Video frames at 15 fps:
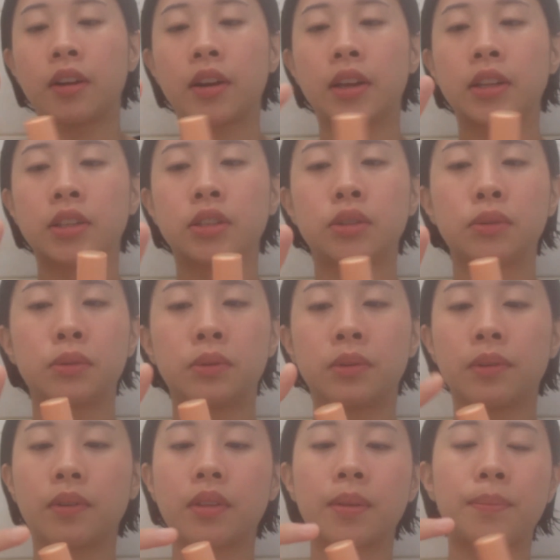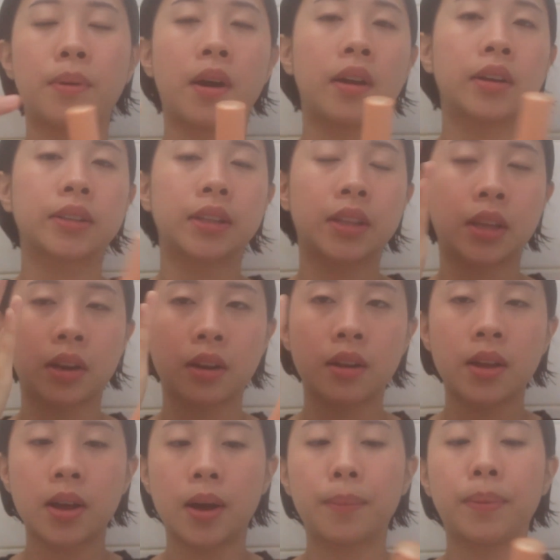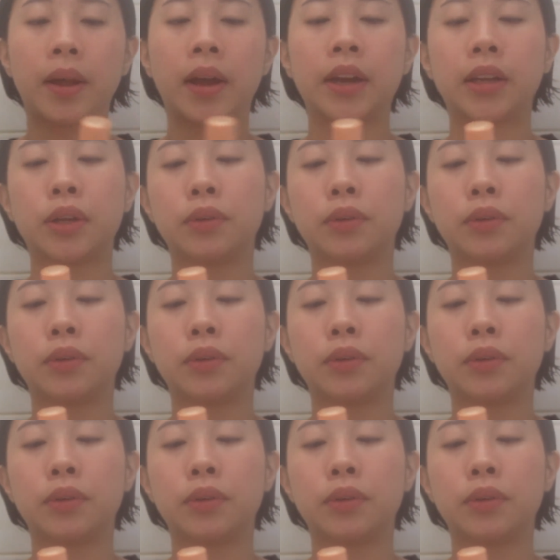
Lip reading: into the product and then apply it.